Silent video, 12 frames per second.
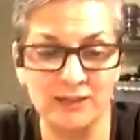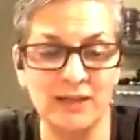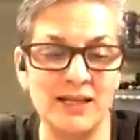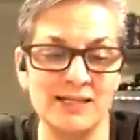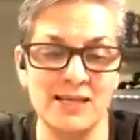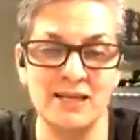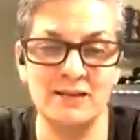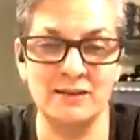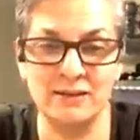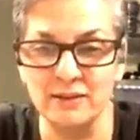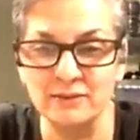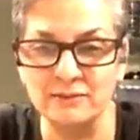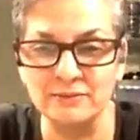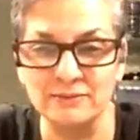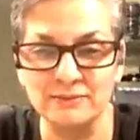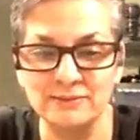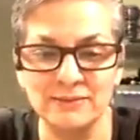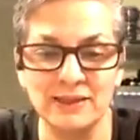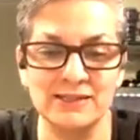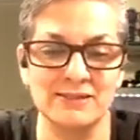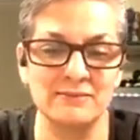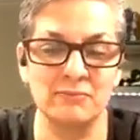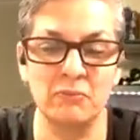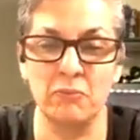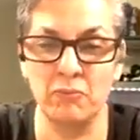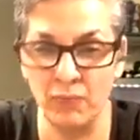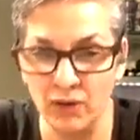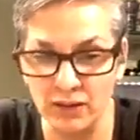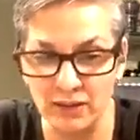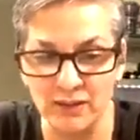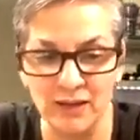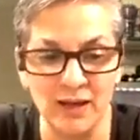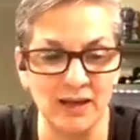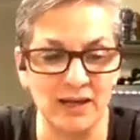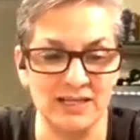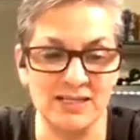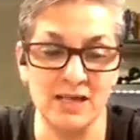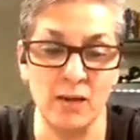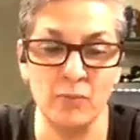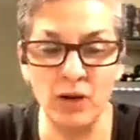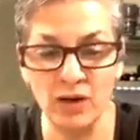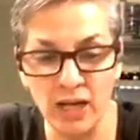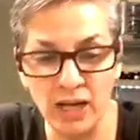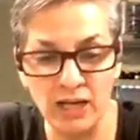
and I say no, it's money. It's not money,